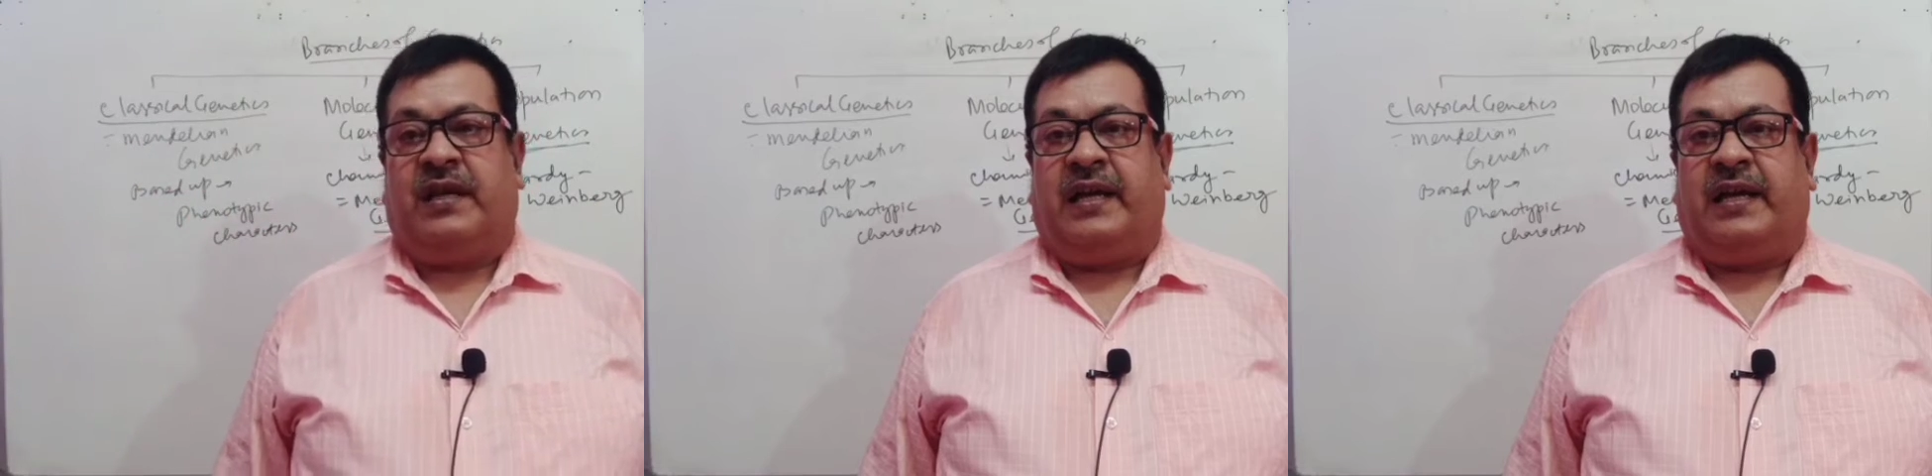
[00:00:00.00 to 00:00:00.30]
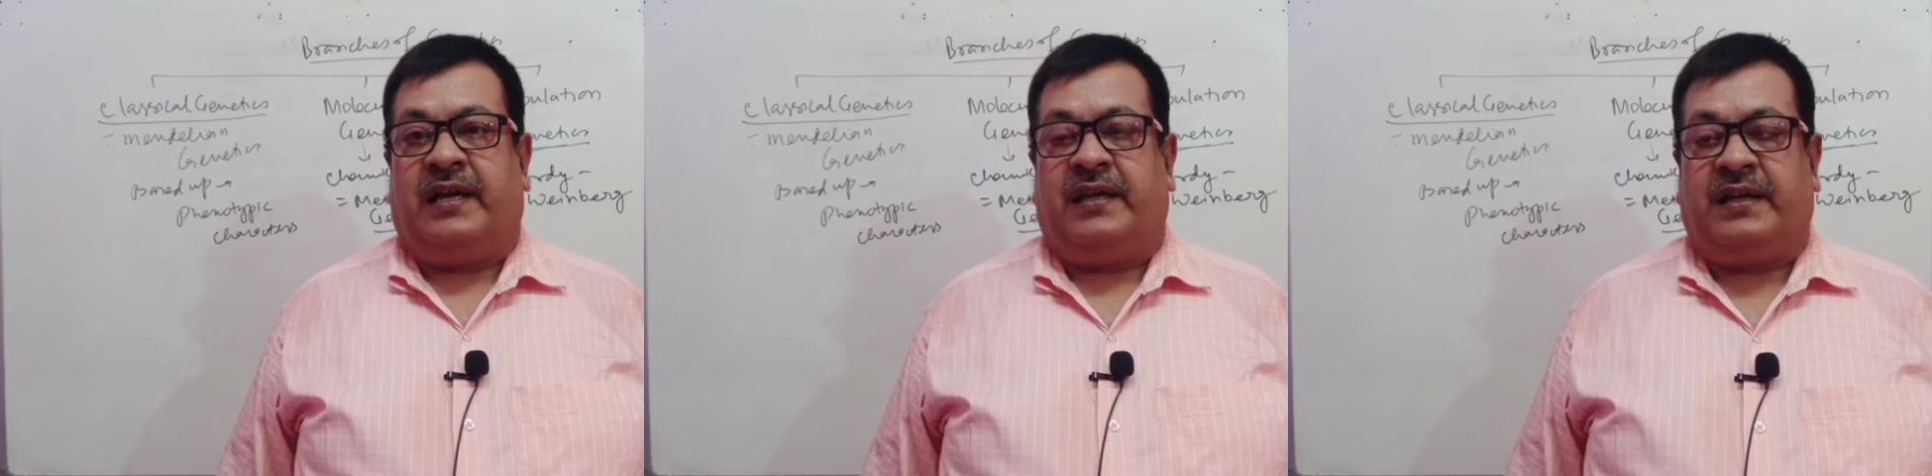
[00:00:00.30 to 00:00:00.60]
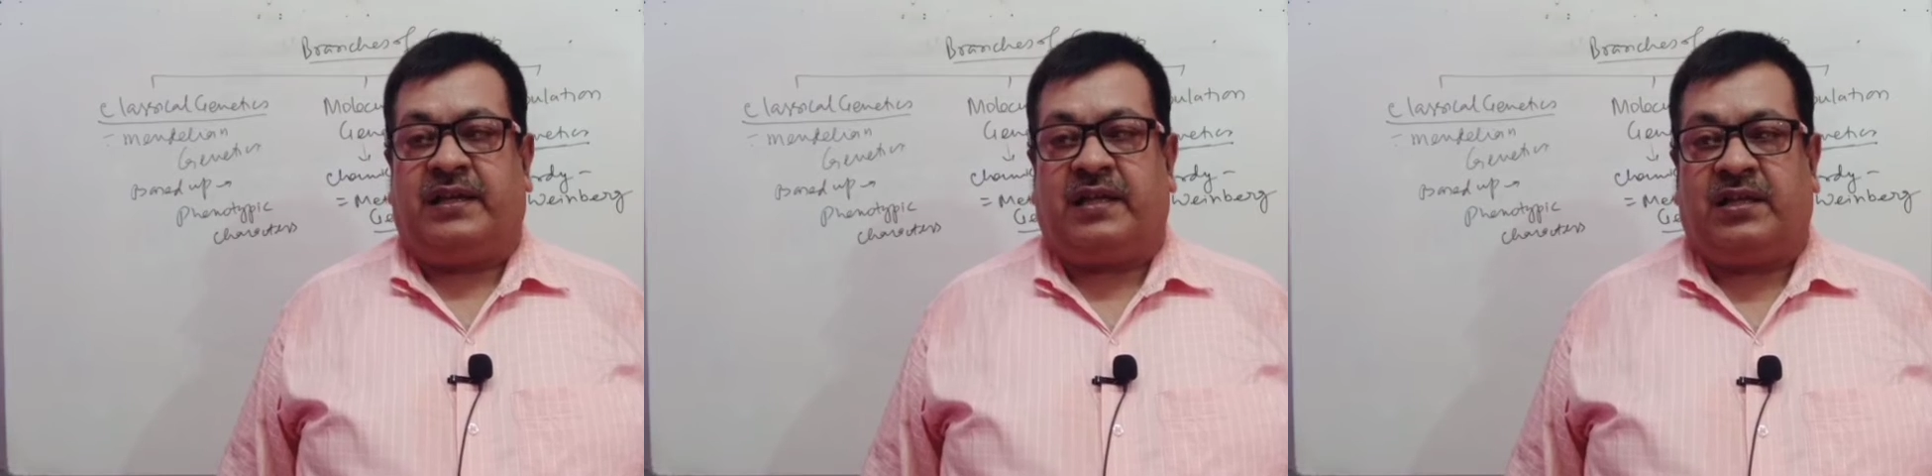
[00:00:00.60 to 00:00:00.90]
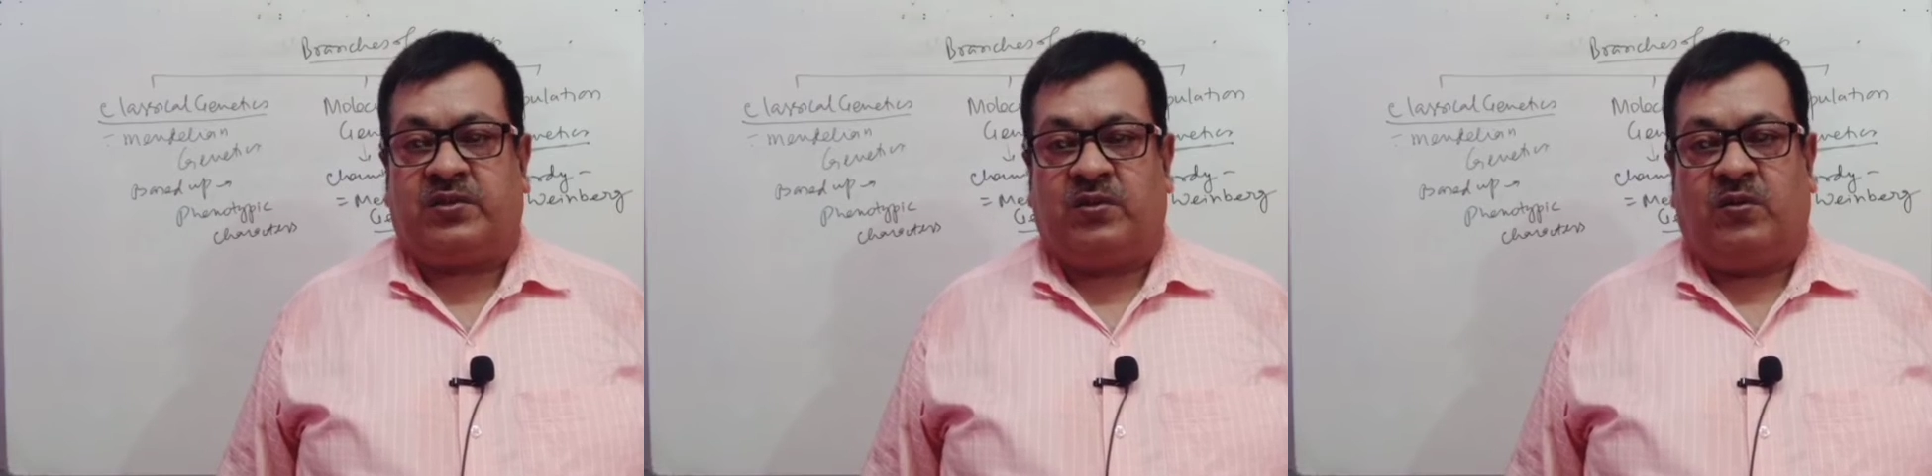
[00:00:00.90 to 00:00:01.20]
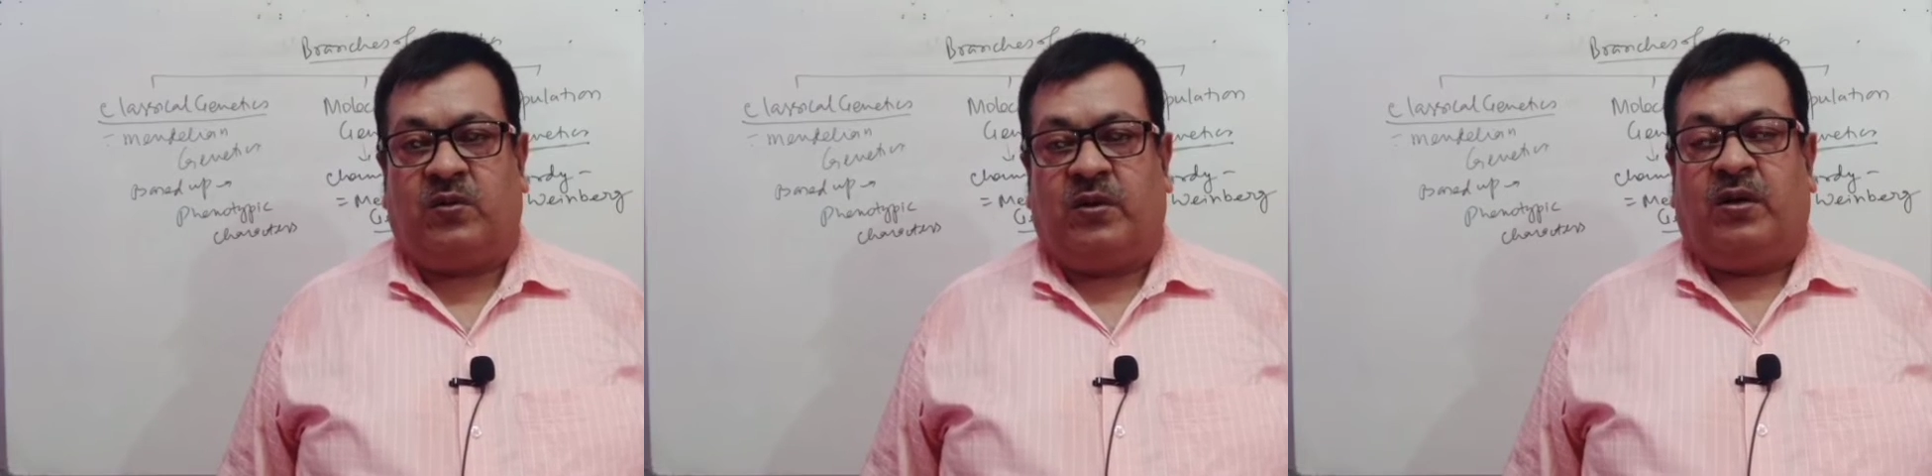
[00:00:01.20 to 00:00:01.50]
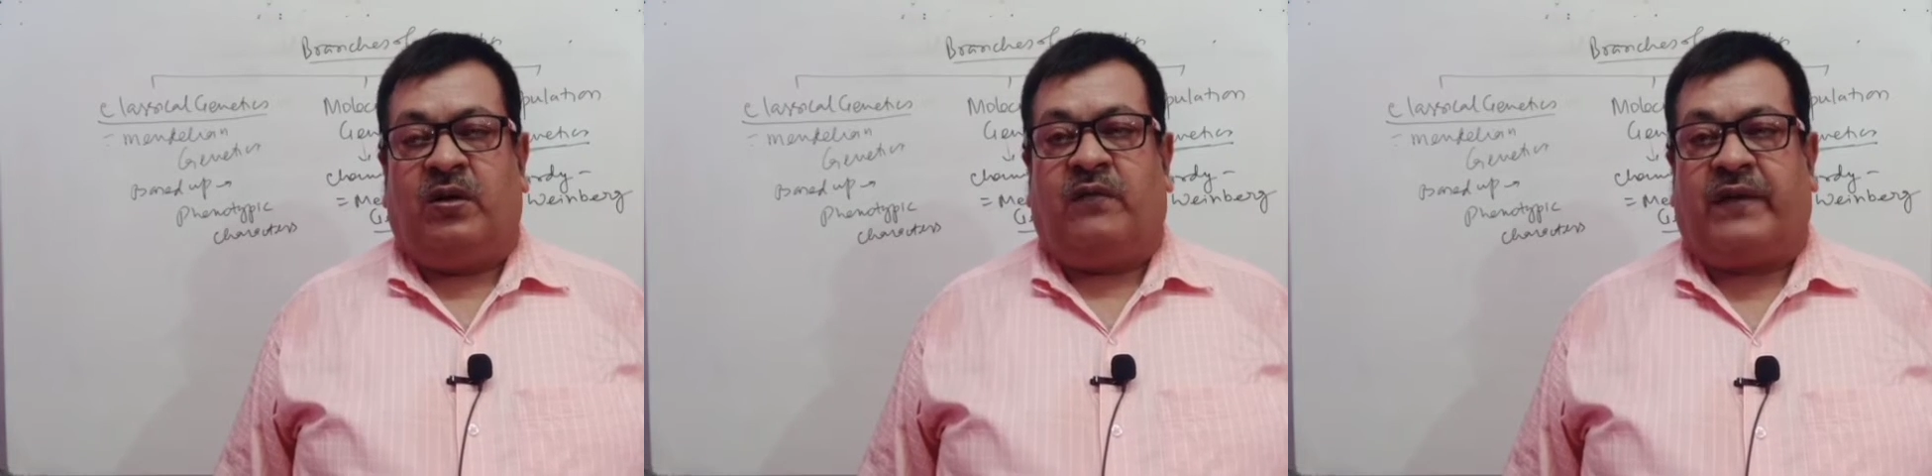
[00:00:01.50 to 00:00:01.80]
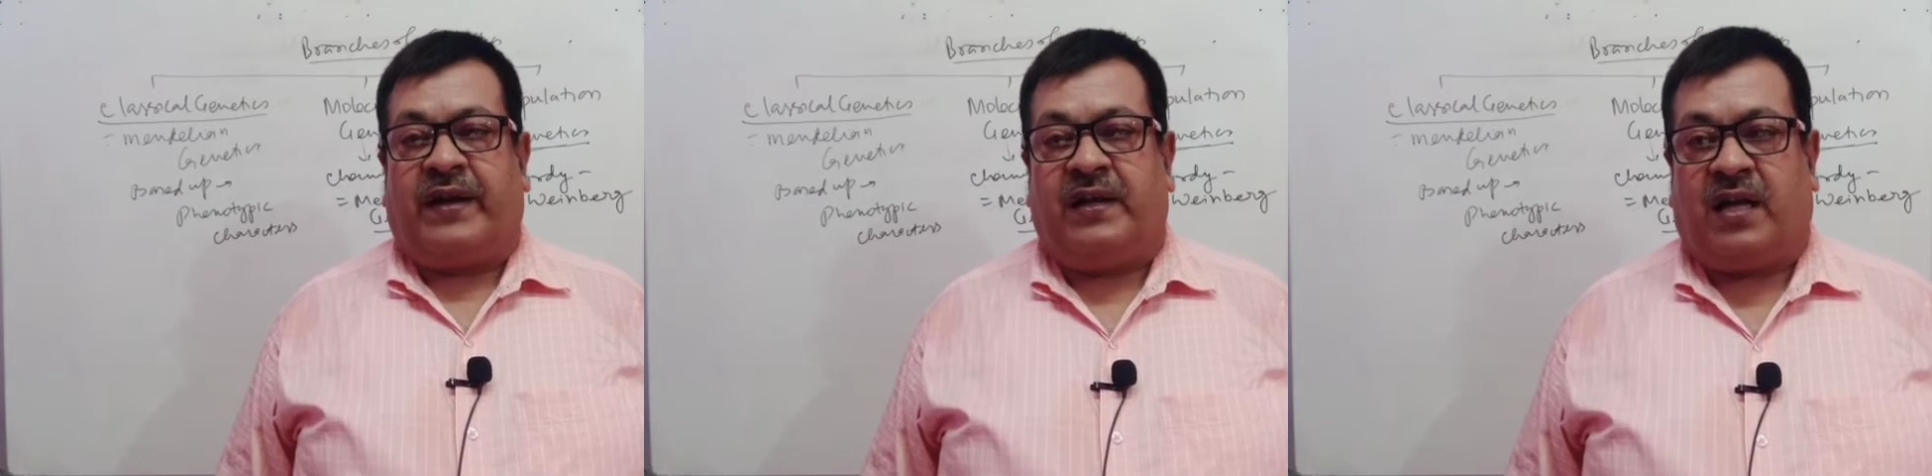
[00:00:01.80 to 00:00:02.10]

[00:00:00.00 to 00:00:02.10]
and it also find